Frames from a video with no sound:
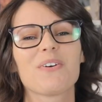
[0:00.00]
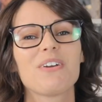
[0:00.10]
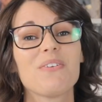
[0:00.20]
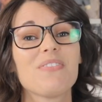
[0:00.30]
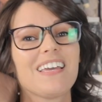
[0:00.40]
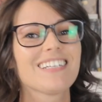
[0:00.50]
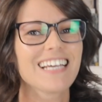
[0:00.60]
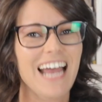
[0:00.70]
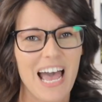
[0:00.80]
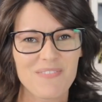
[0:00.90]
or what you think is
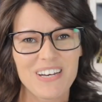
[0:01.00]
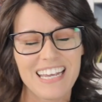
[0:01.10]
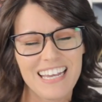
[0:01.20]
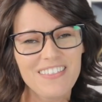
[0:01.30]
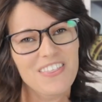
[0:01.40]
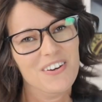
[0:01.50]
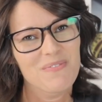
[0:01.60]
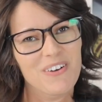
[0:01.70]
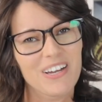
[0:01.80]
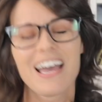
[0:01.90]
going to happen in the
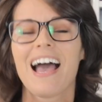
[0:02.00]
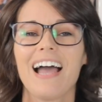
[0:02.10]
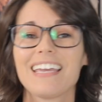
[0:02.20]
third book.